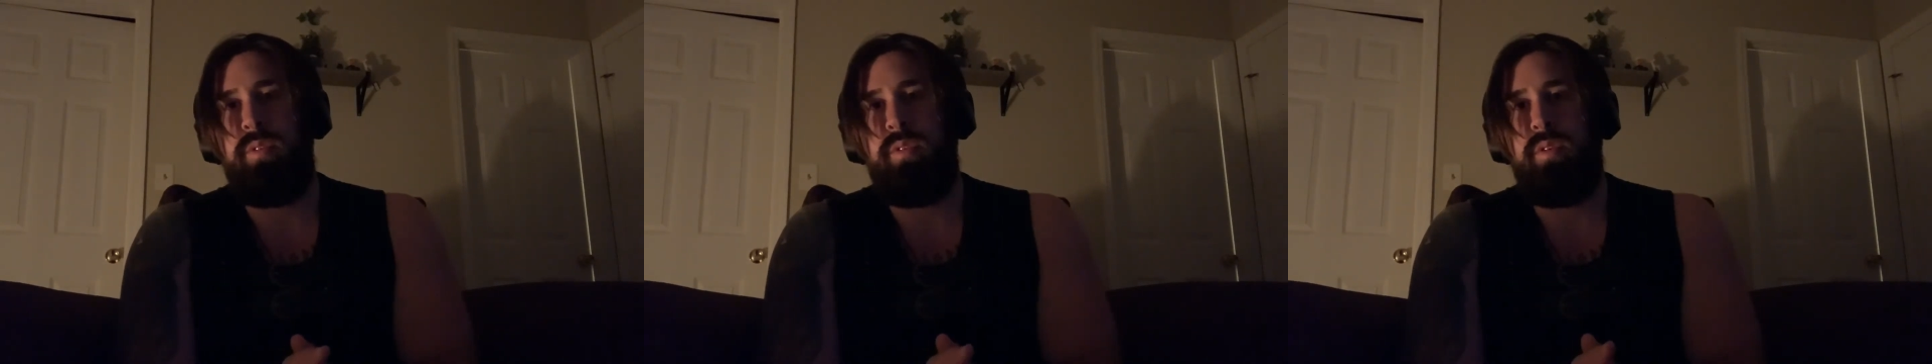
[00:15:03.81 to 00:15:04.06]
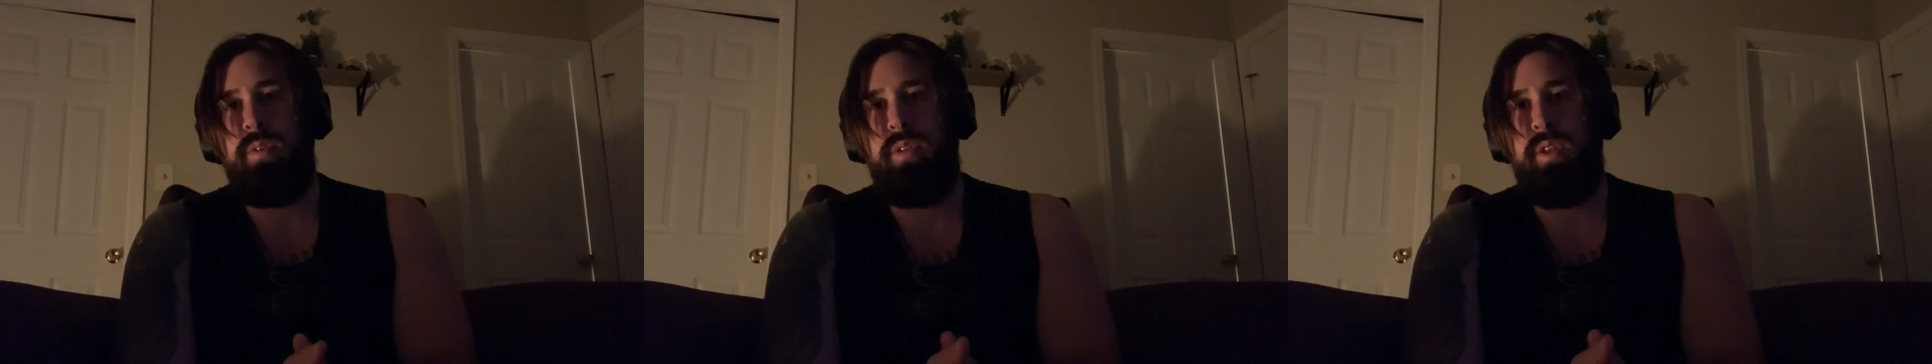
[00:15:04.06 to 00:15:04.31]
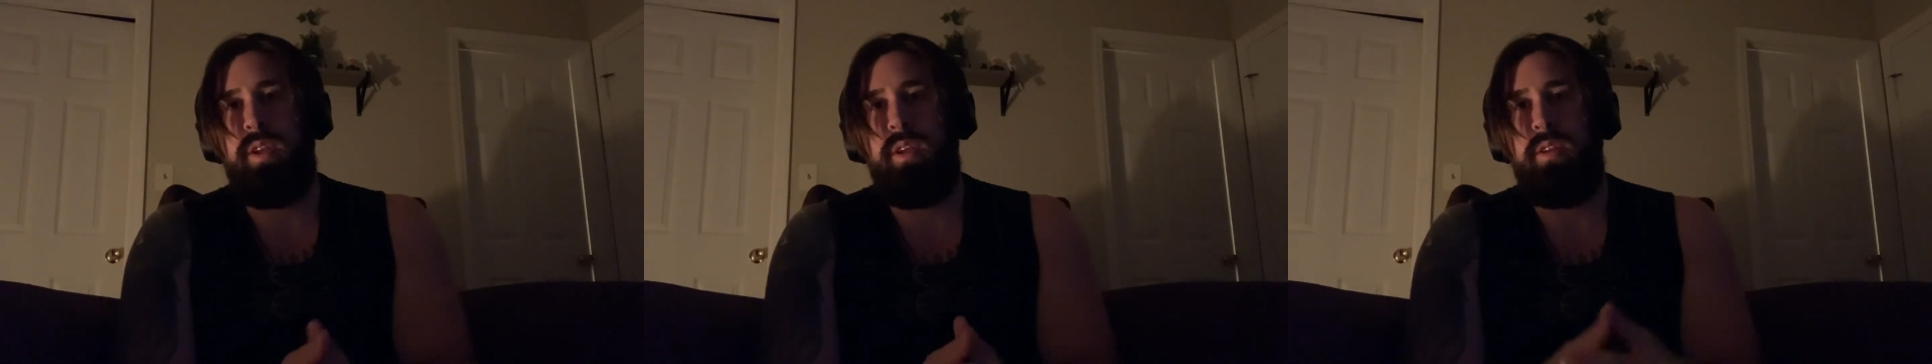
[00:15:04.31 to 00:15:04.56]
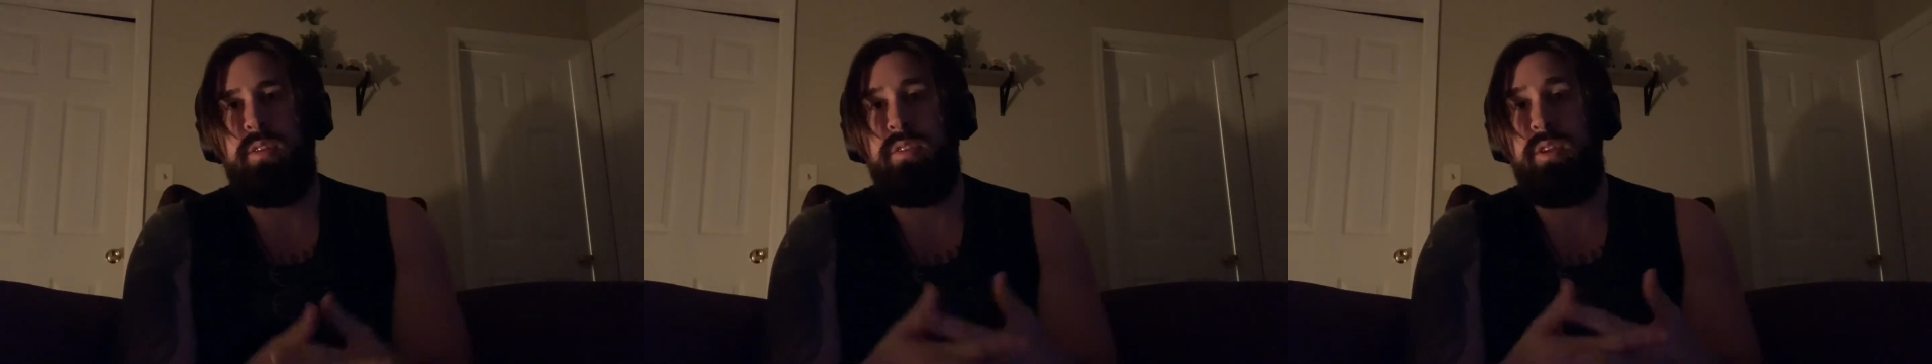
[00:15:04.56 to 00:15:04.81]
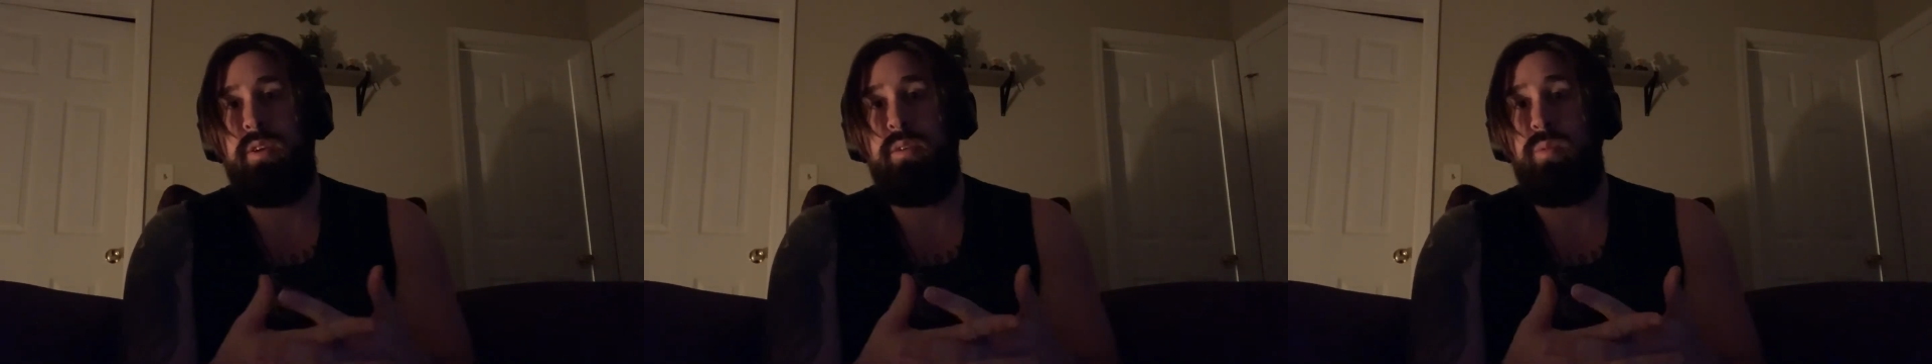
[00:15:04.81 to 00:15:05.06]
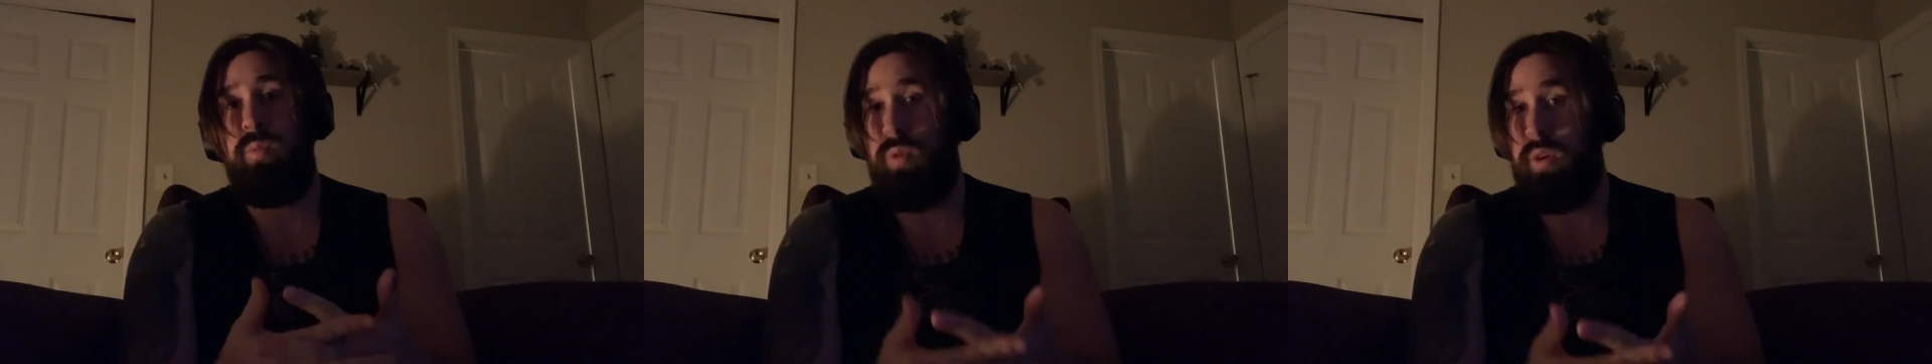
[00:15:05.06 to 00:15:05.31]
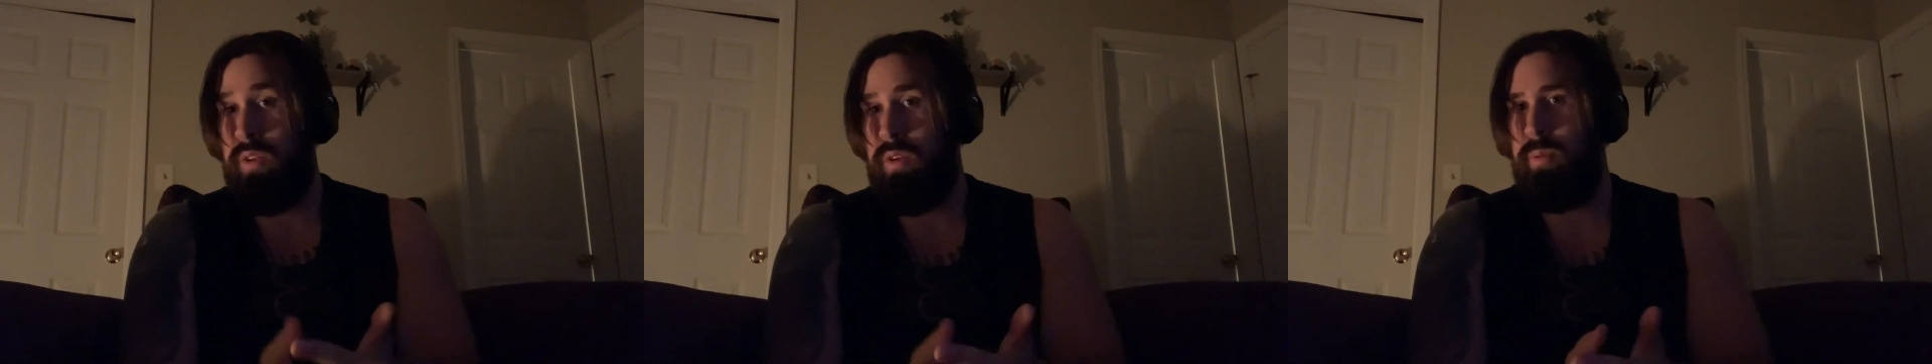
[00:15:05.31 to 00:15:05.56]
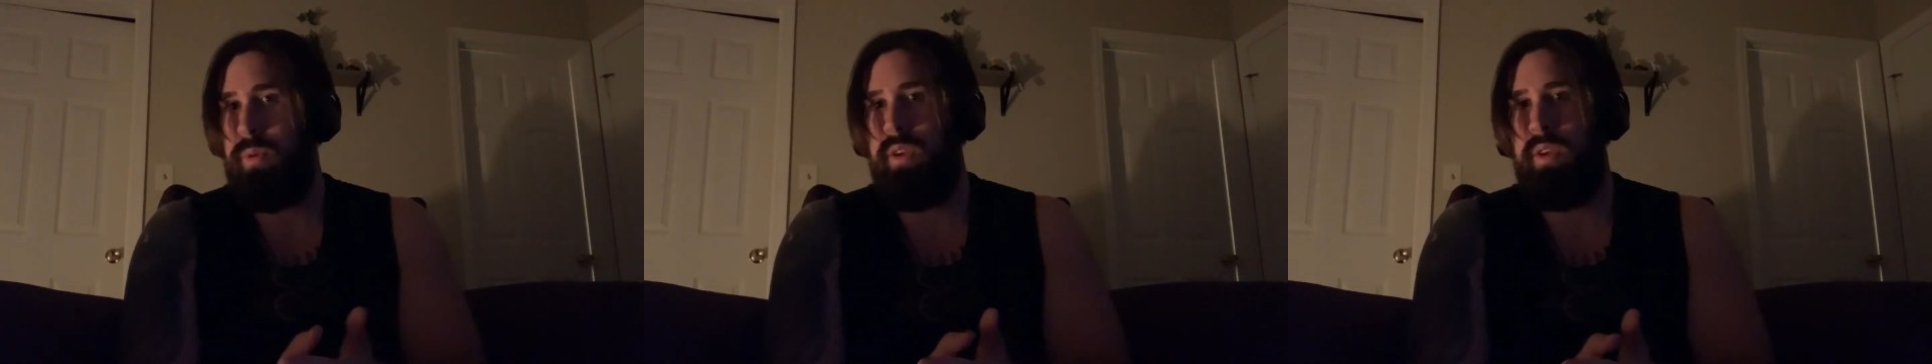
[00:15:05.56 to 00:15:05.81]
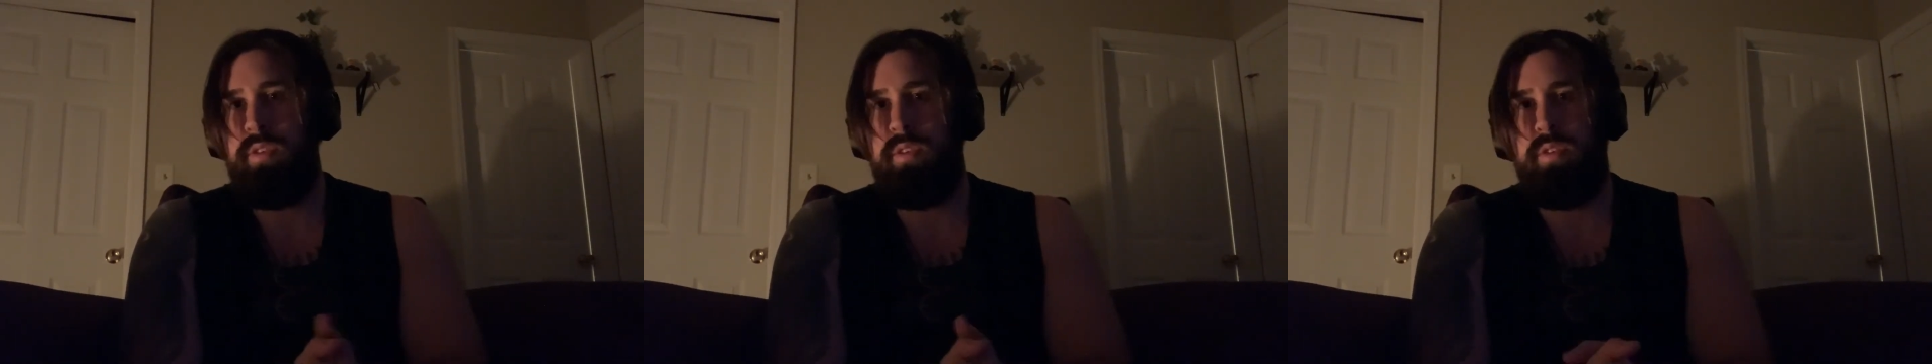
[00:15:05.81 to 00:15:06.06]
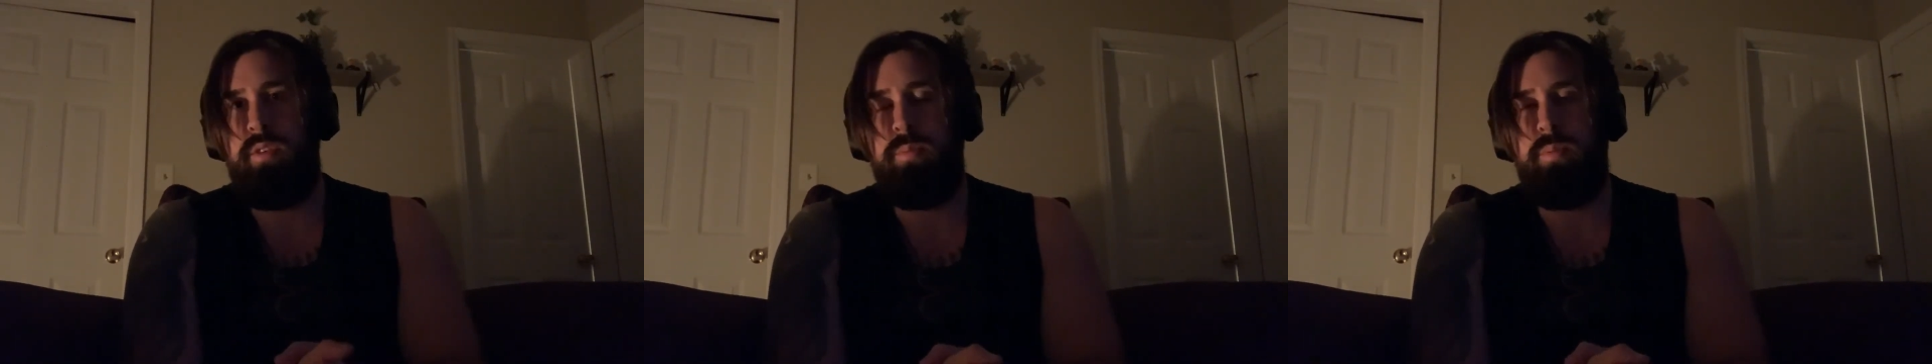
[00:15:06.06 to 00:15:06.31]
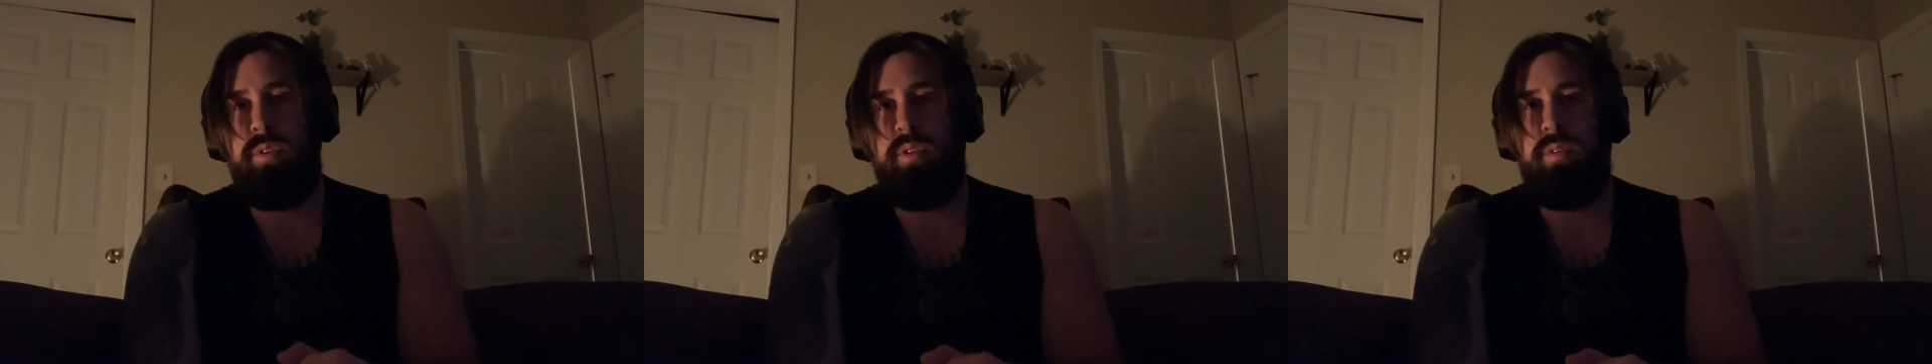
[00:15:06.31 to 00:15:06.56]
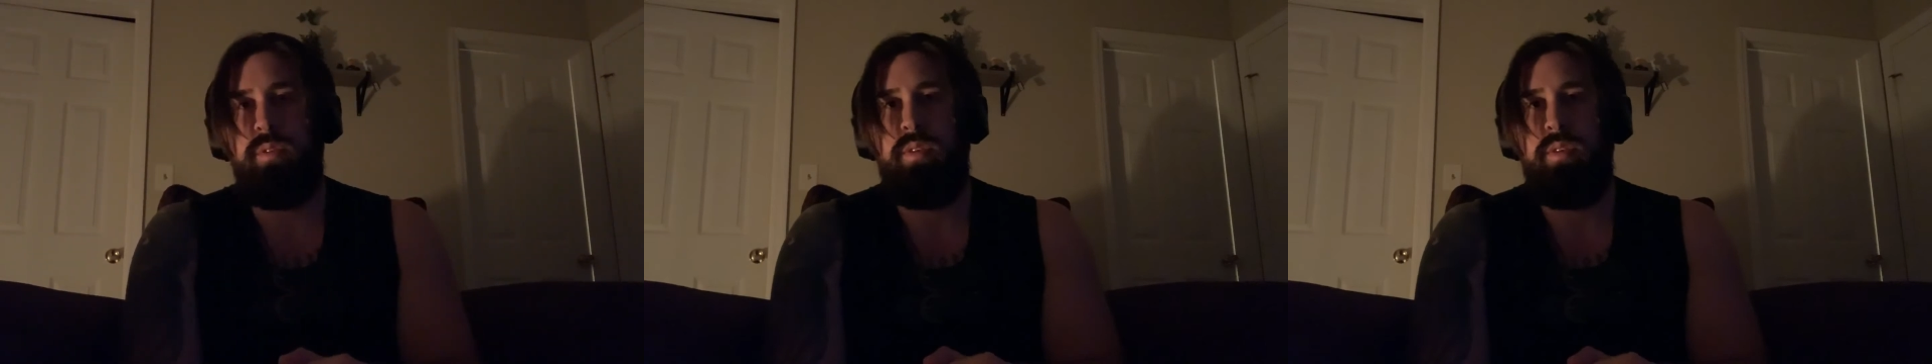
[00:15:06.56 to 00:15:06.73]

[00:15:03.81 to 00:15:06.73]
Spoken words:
or that he does not want a relationship with you,